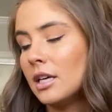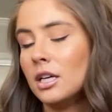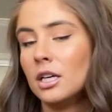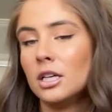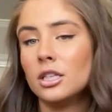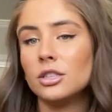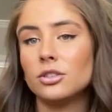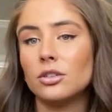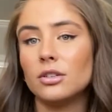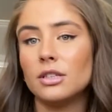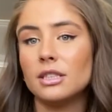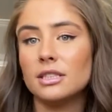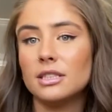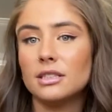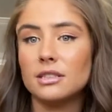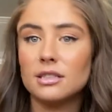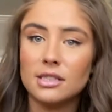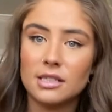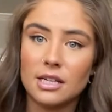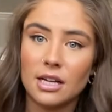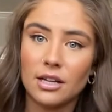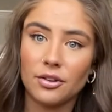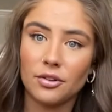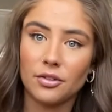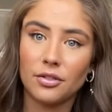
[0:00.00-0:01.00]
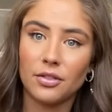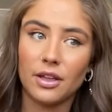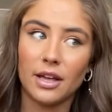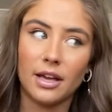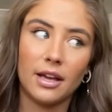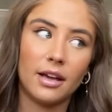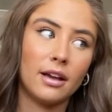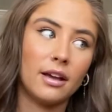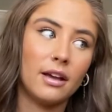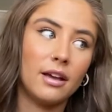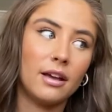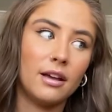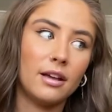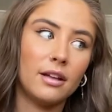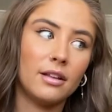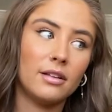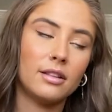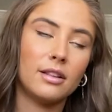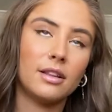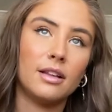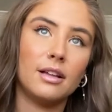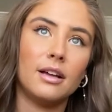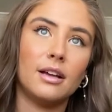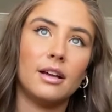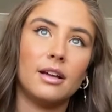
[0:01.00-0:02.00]
So this is another thing.
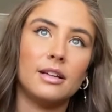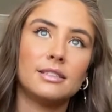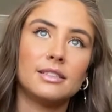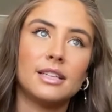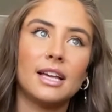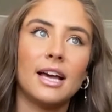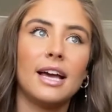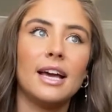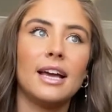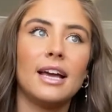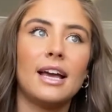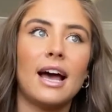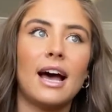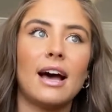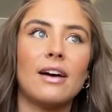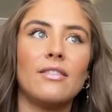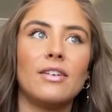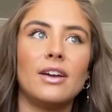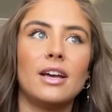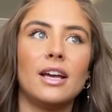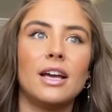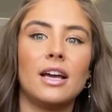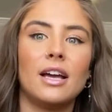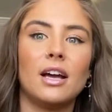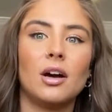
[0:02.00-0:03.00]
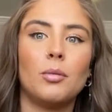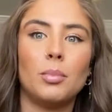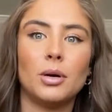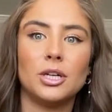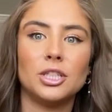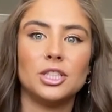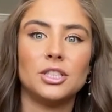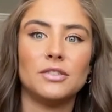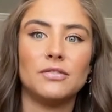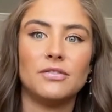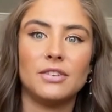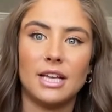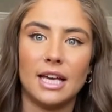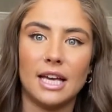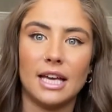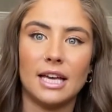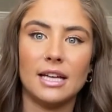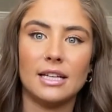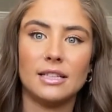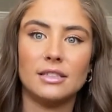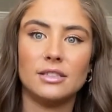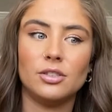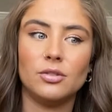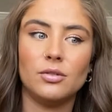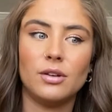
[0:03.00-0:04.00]
It's like having a bunch of
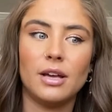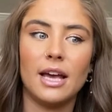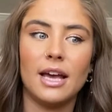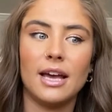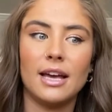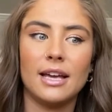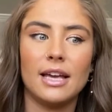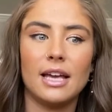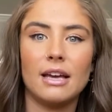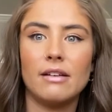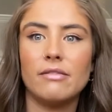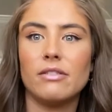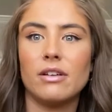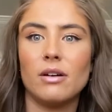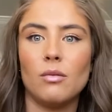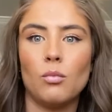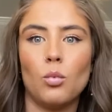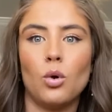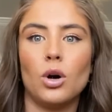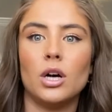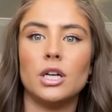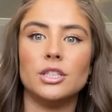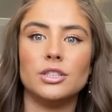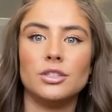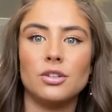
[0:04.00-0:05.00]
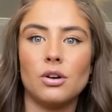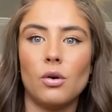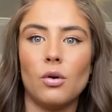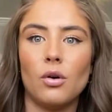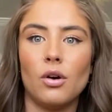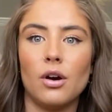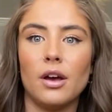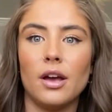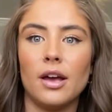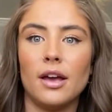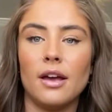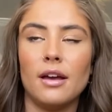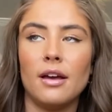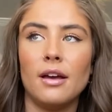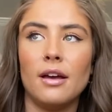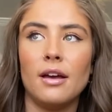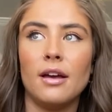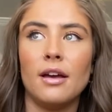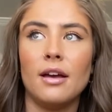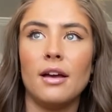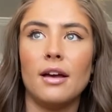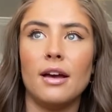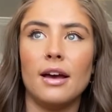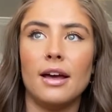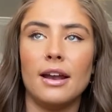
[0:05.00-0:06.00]
kids. You can't give them one toy
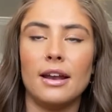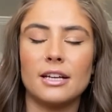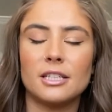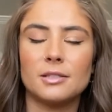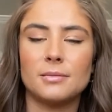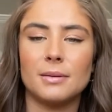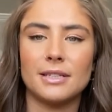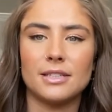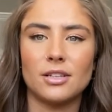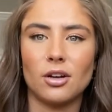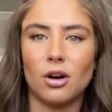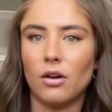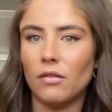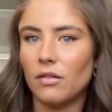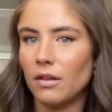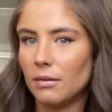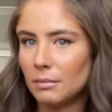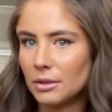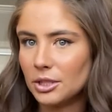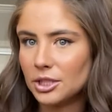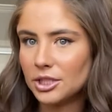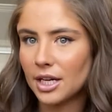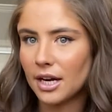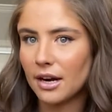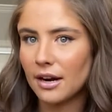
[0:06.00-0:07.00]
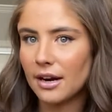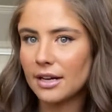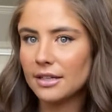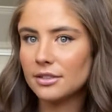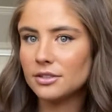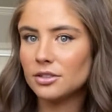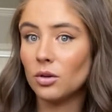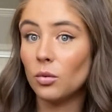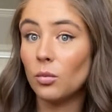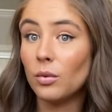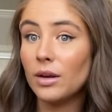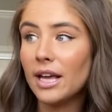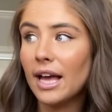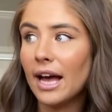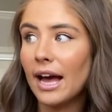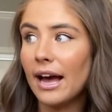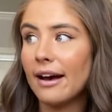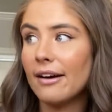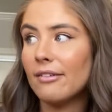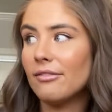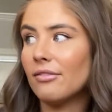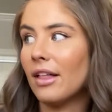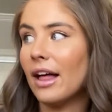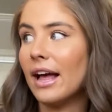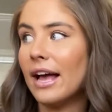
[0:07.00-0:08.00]
and expect all of them to share it. So we
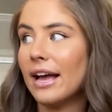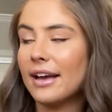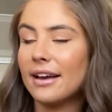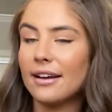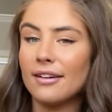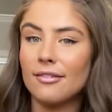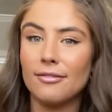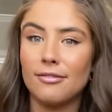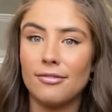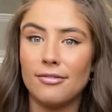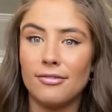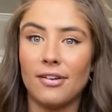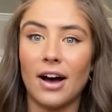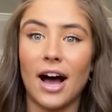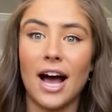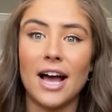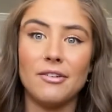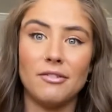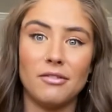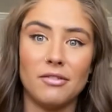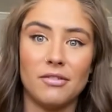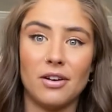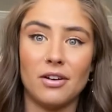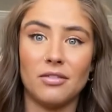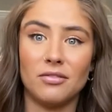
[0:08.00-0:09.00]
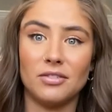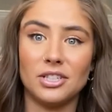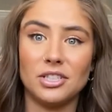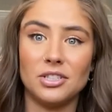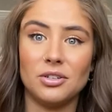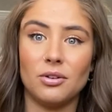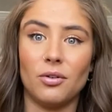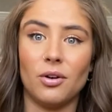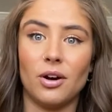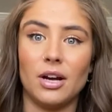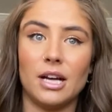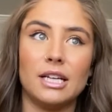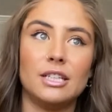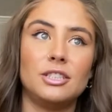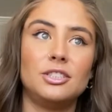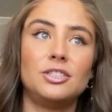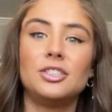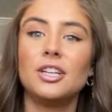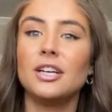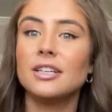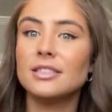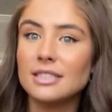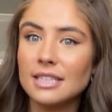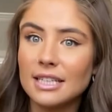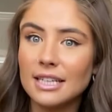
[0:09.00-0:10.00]
have like 5 of every toy
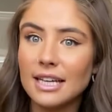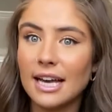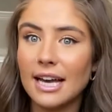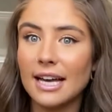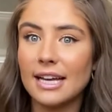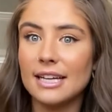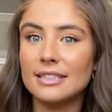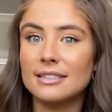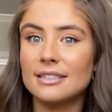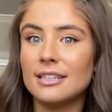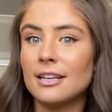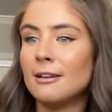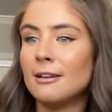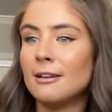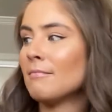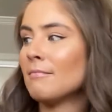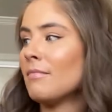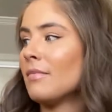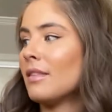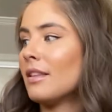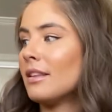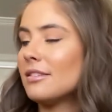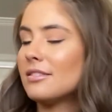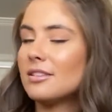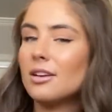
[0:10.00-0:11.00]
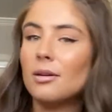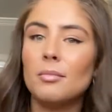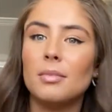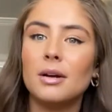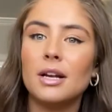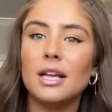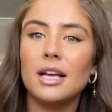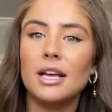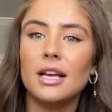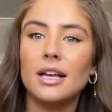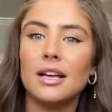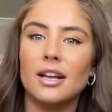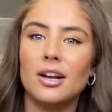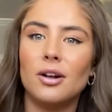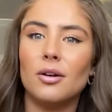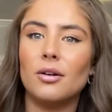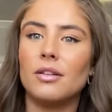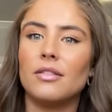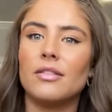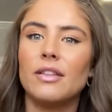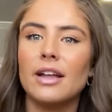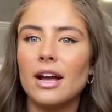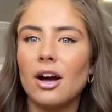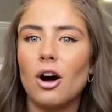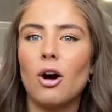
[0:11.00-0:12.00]
just in case somebody, you know, and
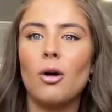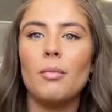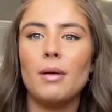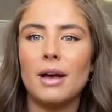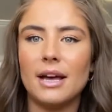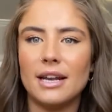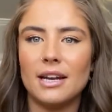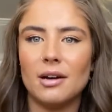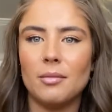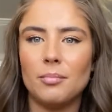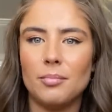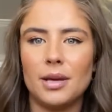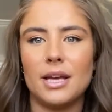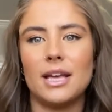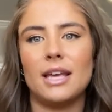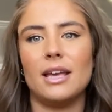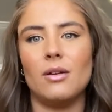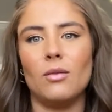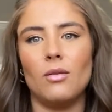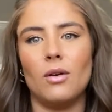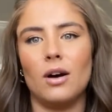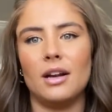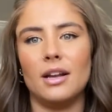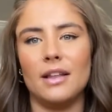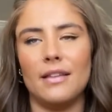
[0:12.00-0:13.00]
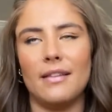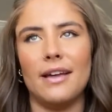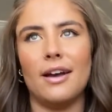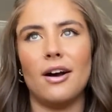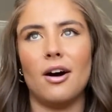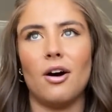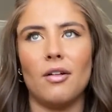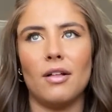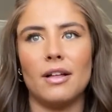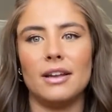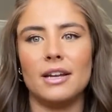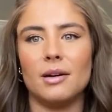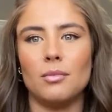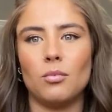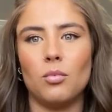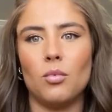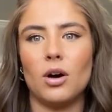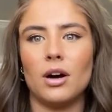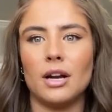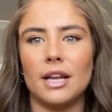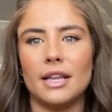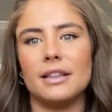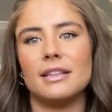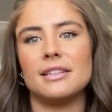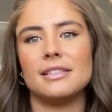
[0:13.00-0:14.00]
they all end up picking one and they all end up
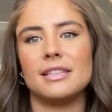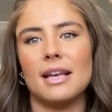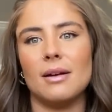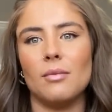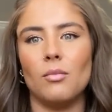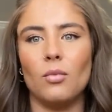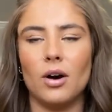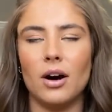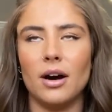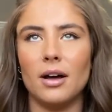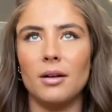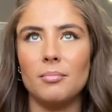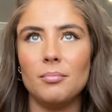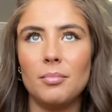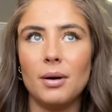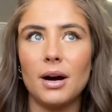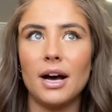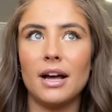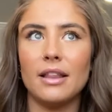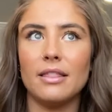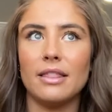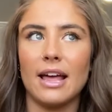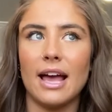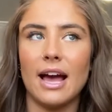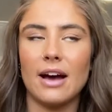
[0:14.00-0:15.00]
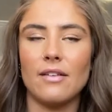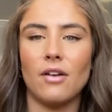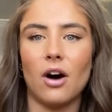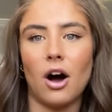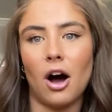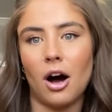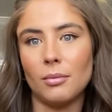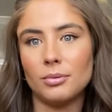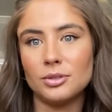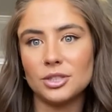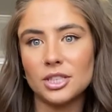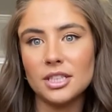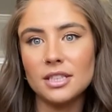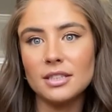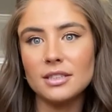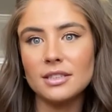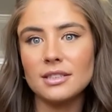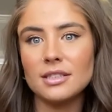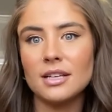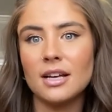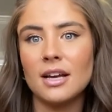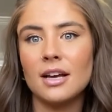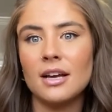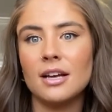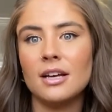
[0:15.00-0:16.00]
wanting the same one, but they have options.
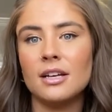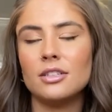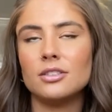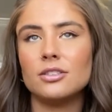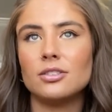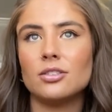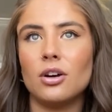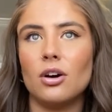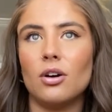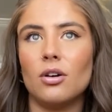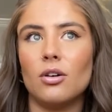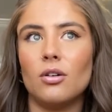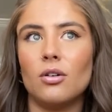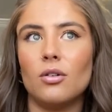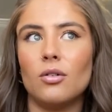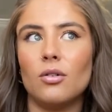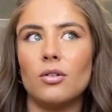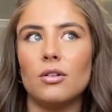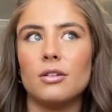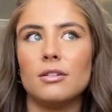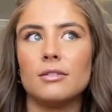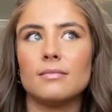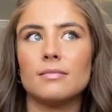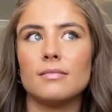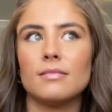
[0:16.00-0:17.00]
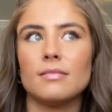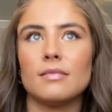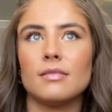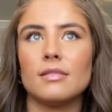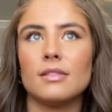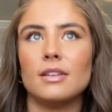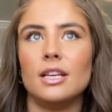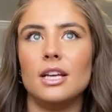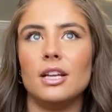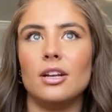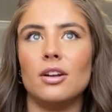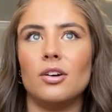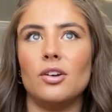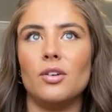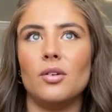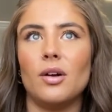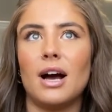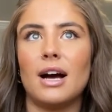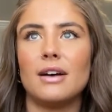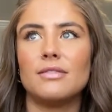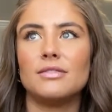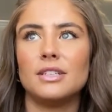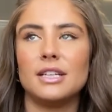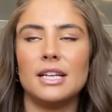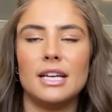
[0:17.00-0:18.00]
So, you know, you
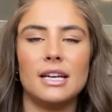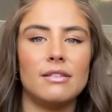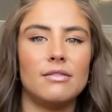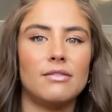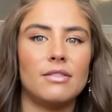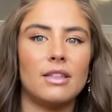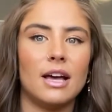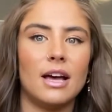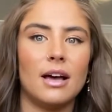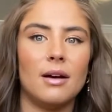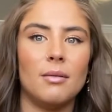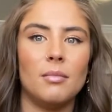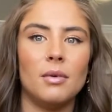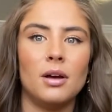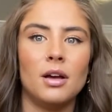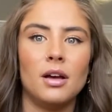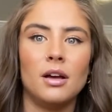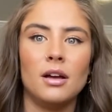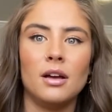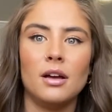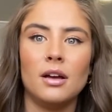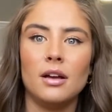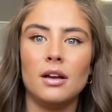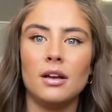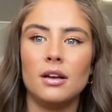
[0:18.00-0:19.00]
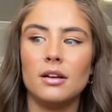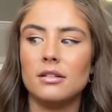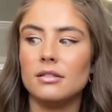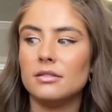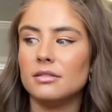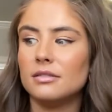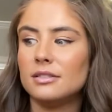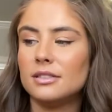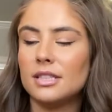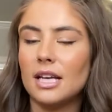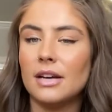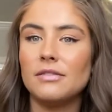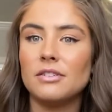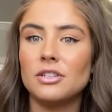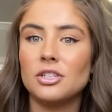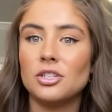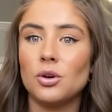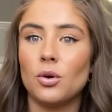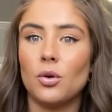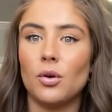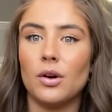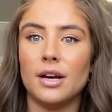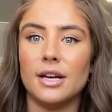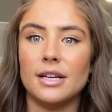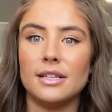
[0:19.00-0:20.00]
have to give them 7
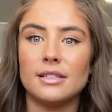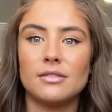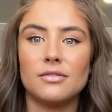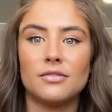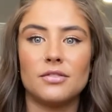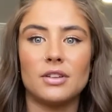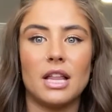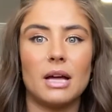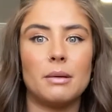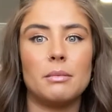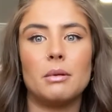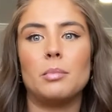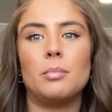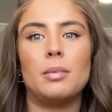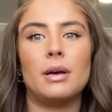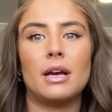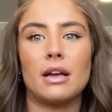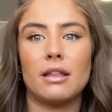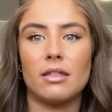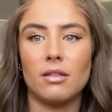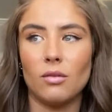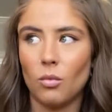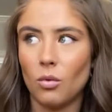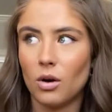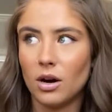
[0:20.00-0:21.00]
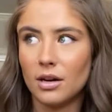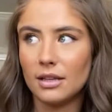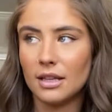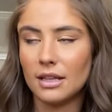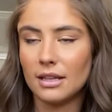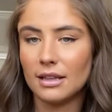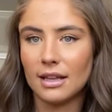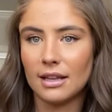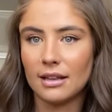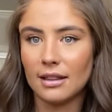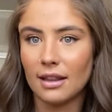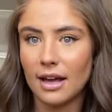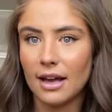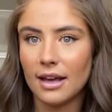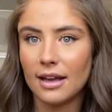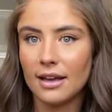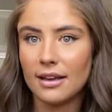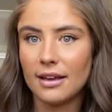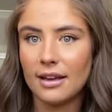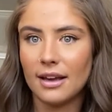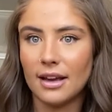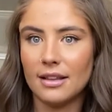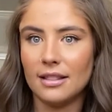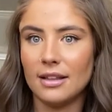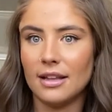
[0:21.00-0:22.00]
toys for them to pick the one that they like,
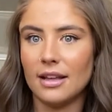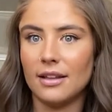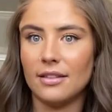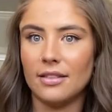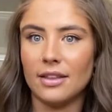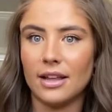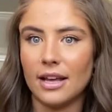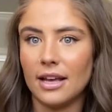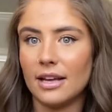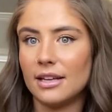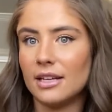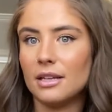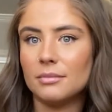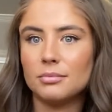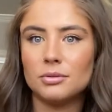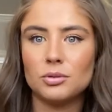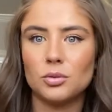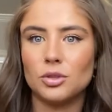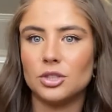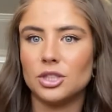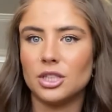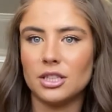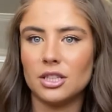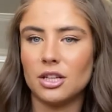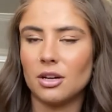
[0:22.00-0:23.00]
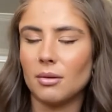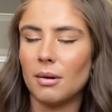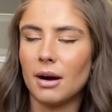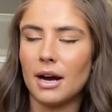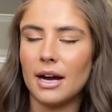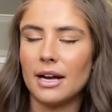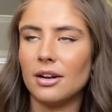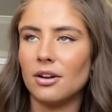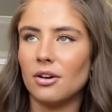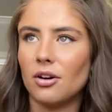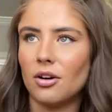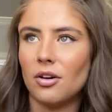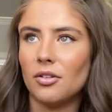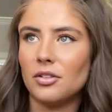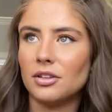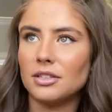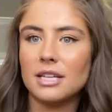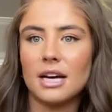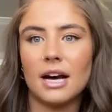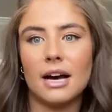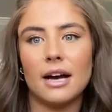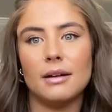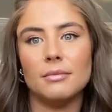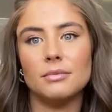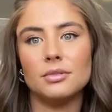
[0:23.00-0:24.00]
and then they end up switching their mind all the time.